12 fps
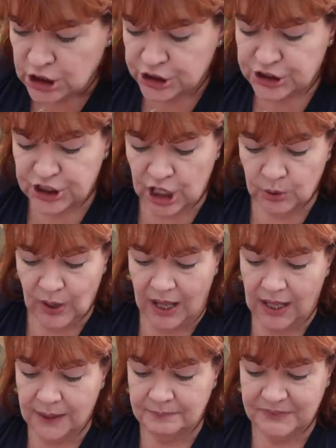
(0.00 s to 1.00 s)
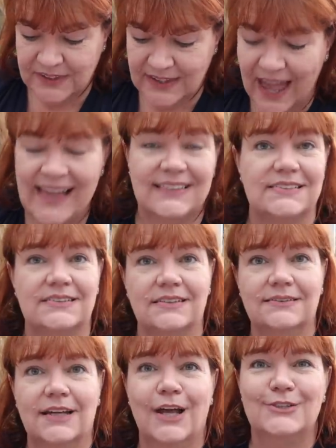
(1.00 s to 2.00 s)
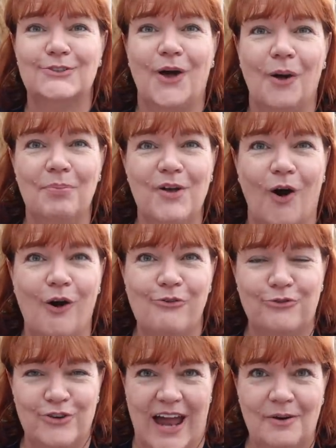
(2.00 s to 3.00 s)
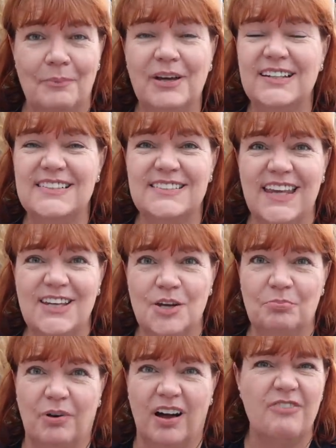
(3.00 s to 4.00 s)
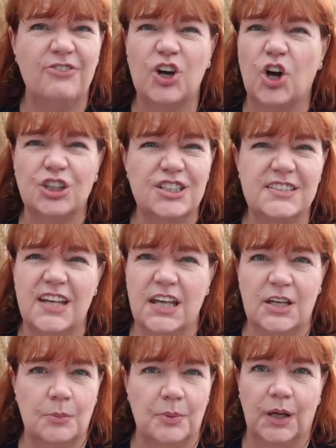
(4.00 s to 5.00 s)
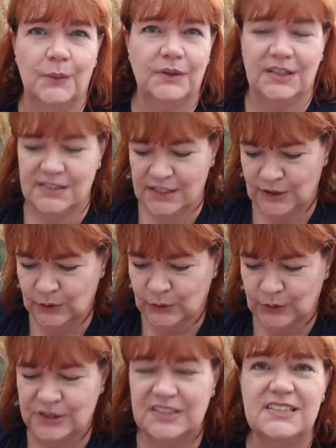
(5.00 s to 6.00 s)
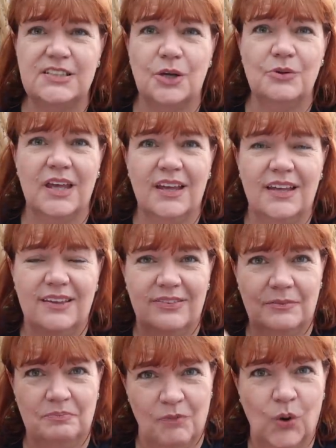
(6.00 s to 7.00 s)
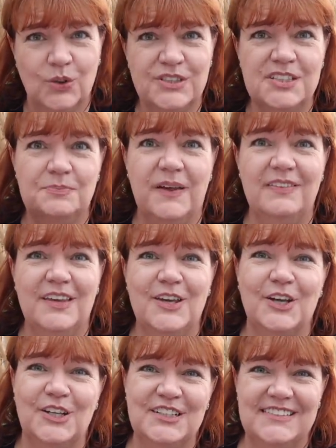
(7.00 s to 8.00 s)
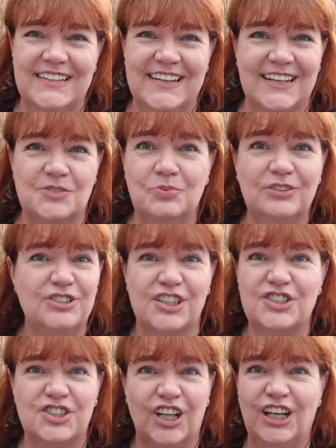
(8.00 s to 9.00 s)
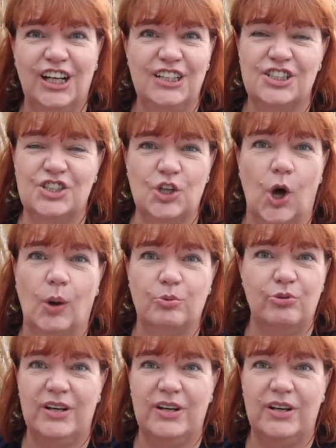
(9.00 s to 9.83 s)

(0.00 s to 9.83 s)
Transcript: So, yes. So I'll be off now. I'm going to say goodbye. I forgot to say goodbye when I did the horses. So the horses bit that you're going to see next will just suddenly stop,